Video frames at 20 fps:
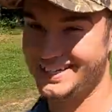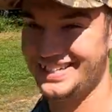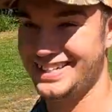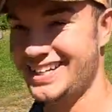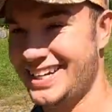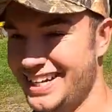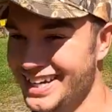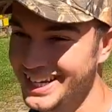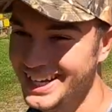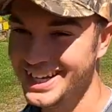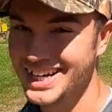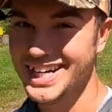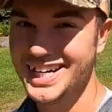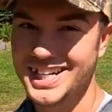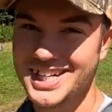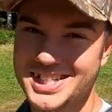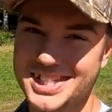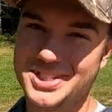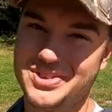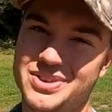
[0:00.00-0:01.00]
and uh,
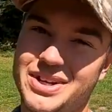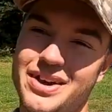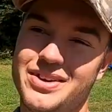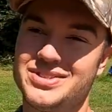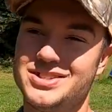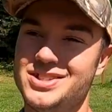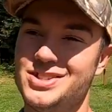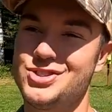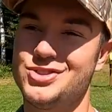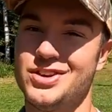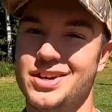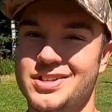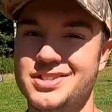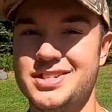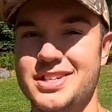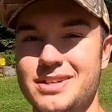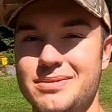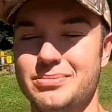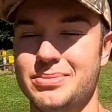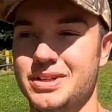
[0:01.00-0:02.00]
see what else
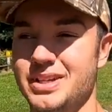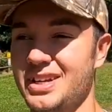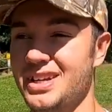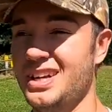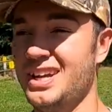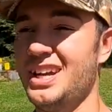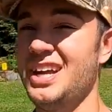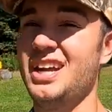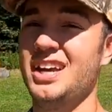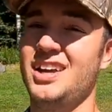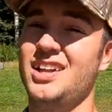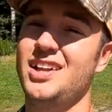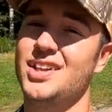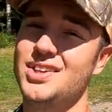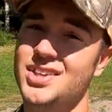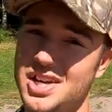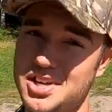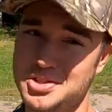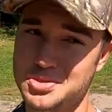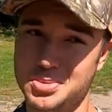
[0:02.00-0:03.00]
interesting, but
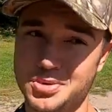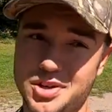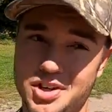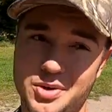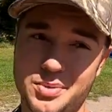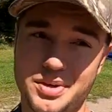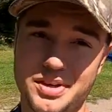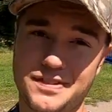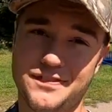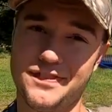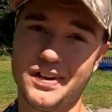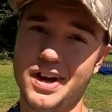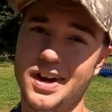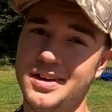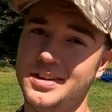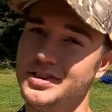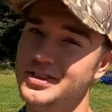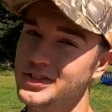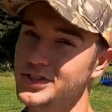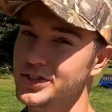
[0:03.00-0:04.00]
less work we can
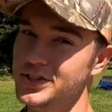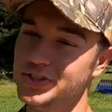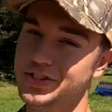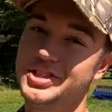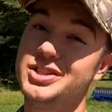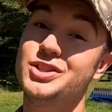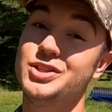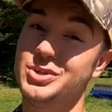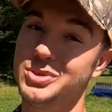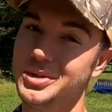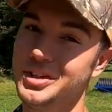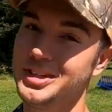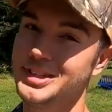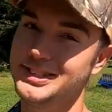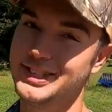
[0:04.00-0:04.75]
find to do